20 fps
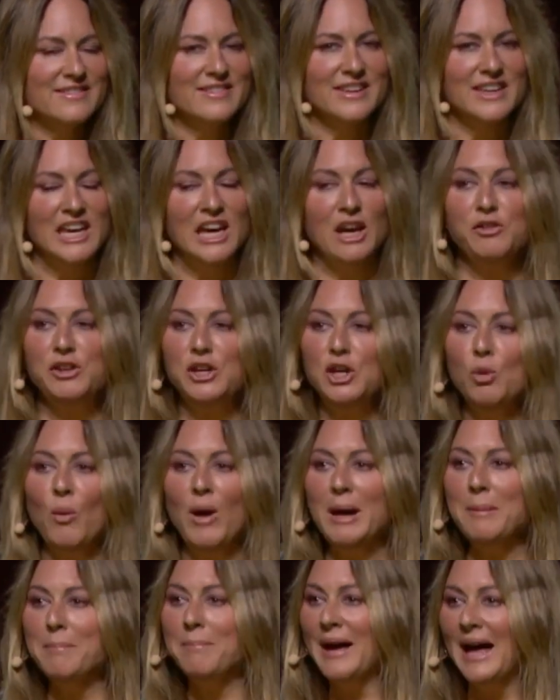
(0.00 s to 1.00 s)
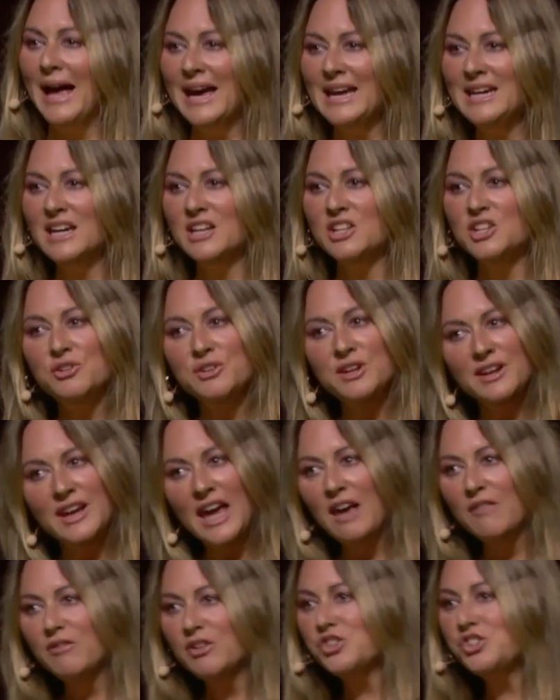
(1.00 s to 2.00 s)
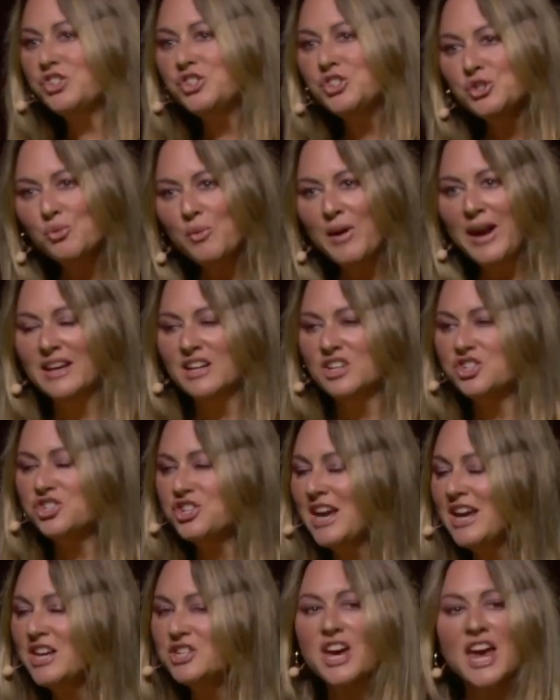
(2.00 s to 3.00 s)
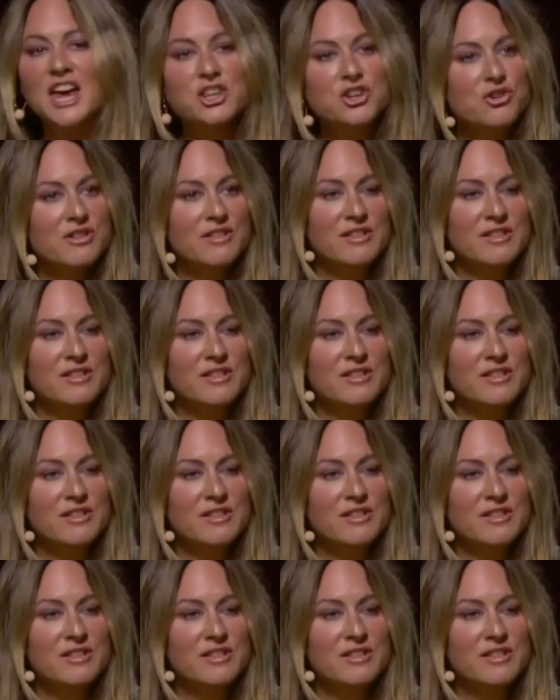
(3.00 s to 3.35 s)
if you want buy-in, you need to have a two-way exchange, and you're the